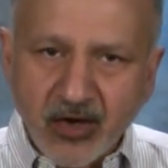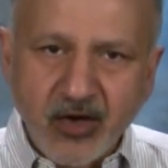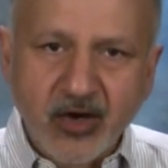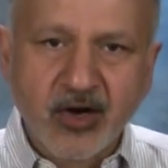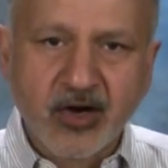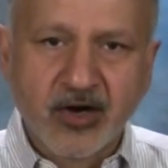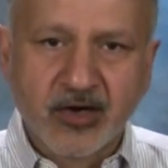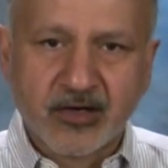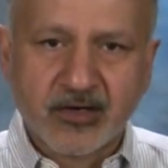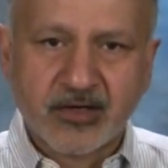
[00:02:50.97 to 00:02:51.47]

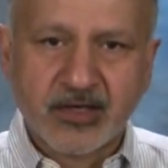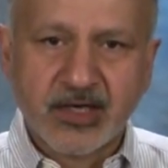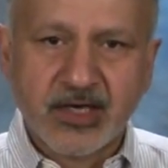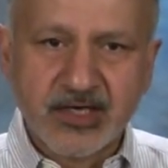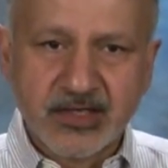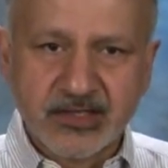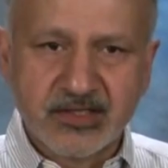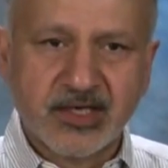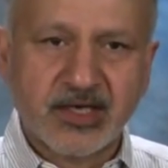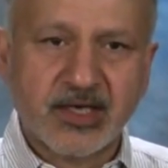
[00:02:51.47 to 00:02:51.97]
cannot
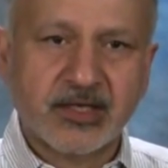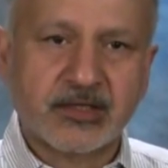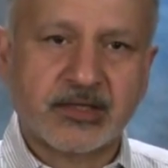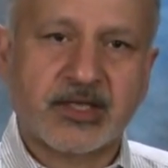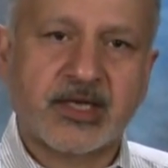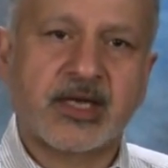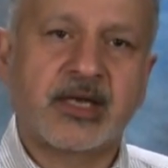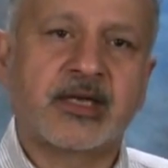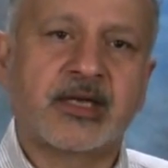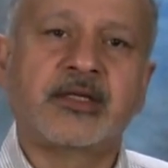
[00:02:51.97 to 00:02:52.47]

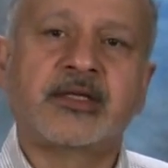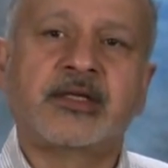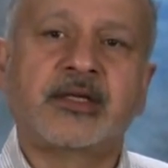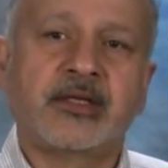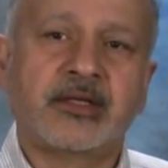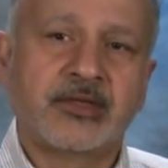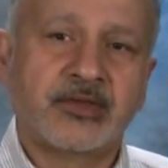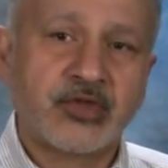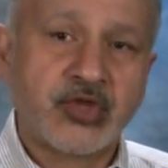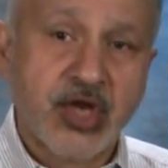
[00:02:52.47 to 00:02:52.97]
easily
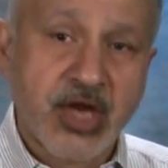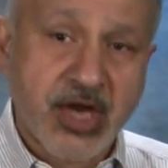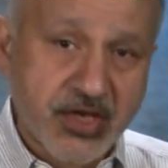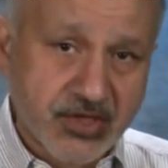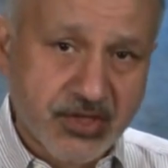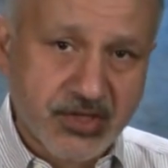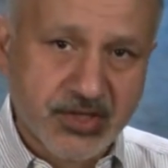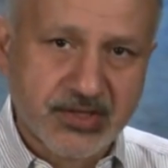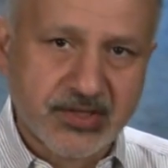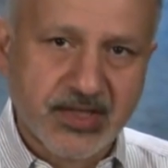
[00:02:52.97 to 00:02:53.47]
think
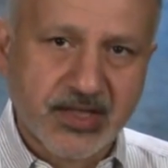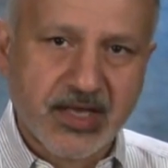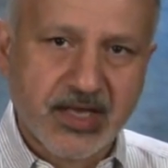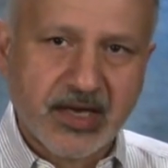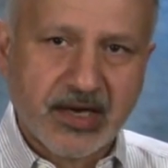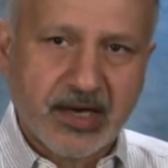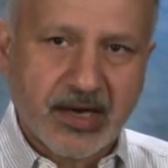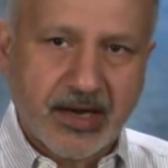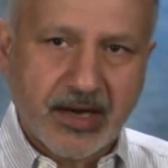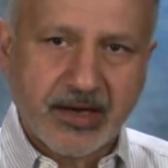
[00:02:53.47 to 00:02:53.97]

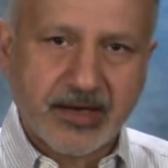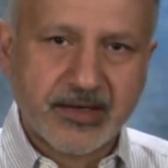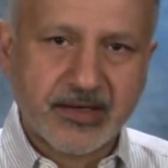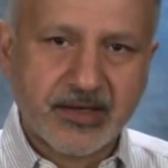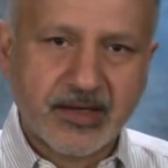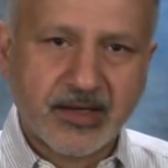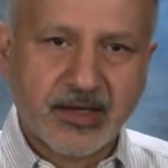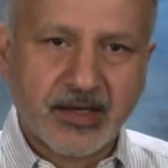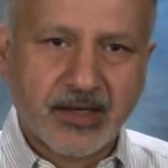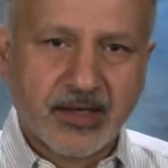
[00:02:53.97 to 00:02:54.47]
changes in their
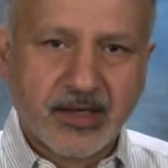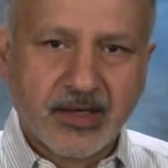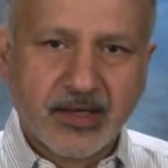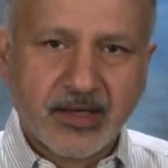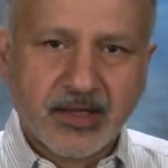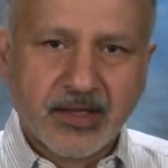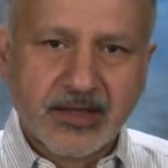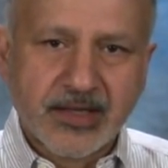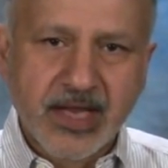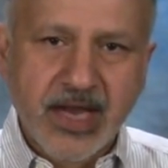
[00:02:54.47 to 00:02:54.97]
head.
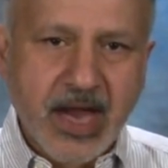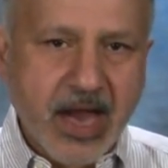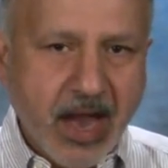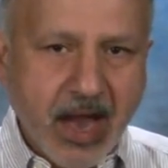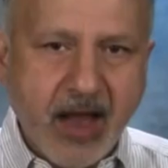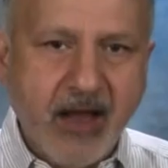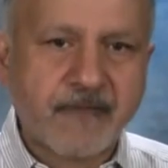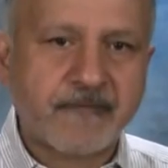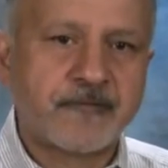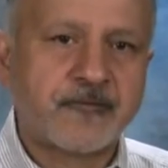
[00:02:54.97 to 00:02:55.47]

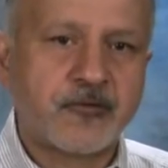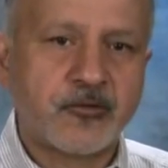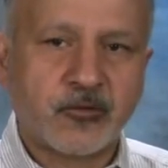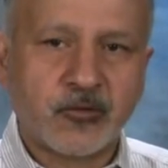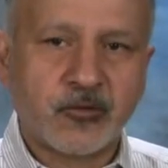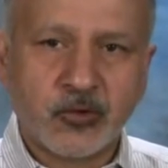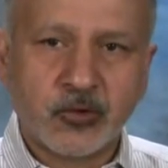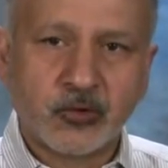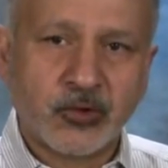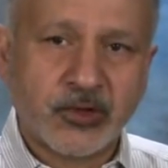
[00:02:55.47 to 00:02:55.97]
They
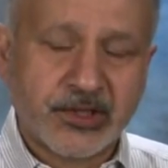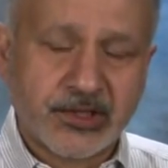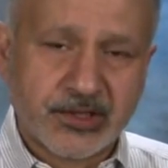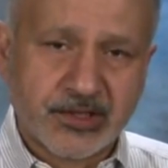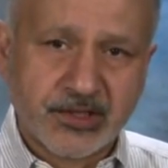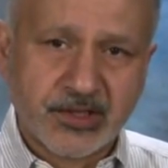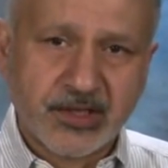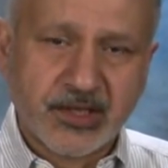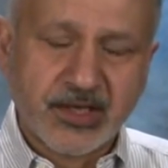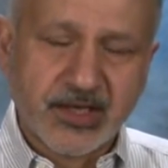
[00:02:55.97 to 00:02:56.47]
have to
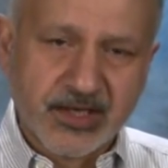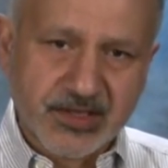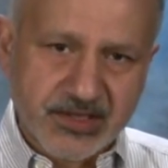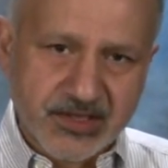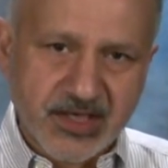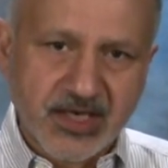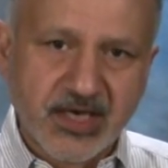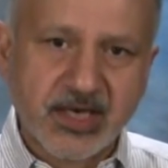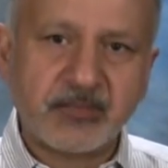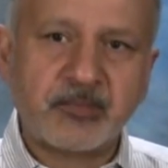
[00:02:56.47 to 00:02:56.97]
do it
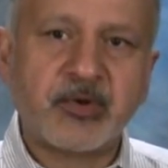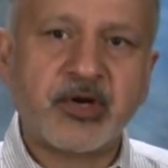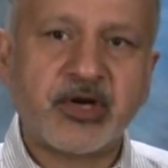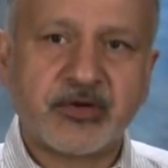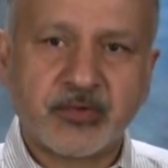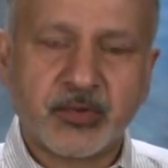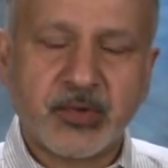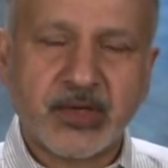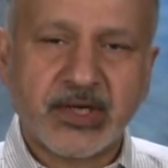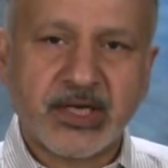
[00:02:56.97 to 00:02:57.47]
in a
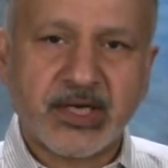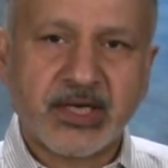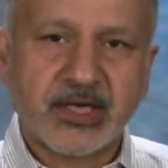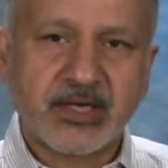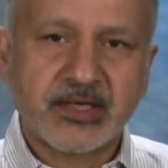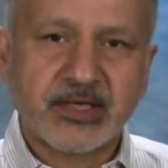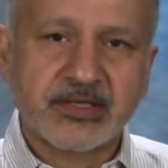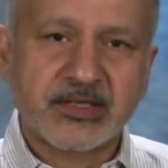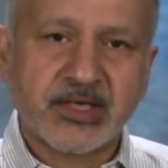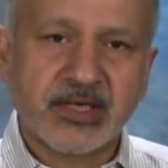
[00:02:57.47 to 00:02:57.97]
deliberate
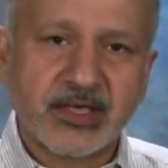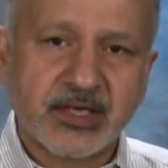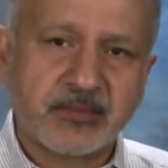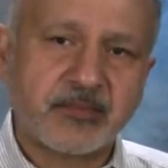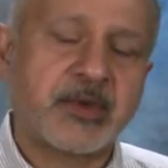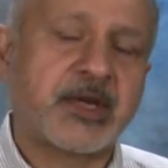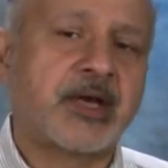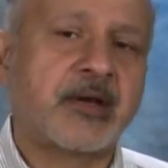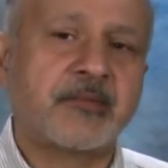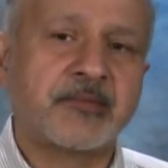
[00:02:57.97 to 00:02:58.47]
way
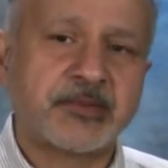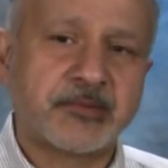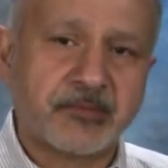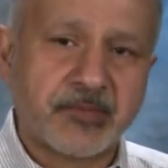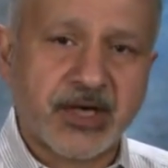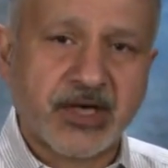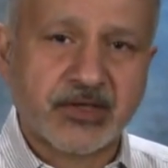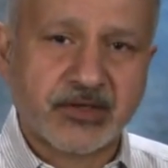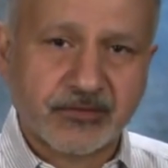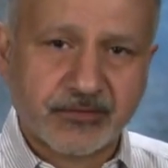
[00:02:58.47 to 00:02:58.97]
till it
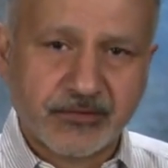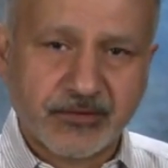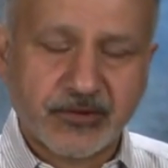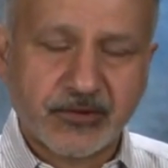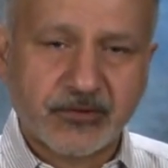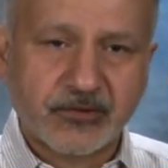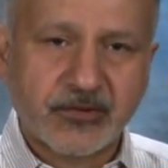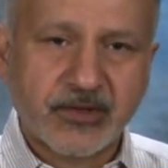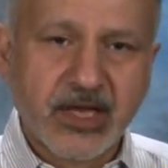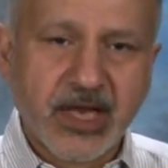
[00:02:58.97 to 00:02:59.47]
becomes
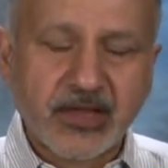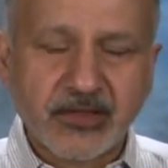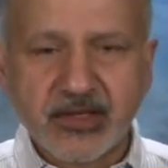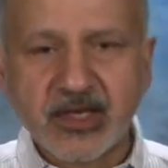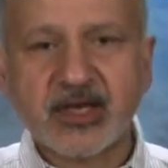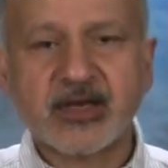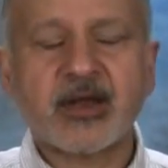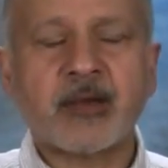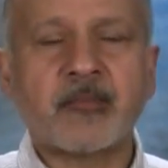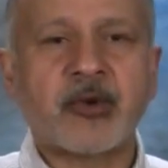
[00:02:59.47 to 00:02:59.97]
part of you.
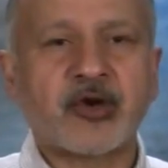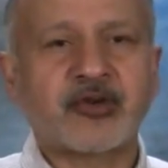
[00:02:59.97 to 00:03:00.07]
And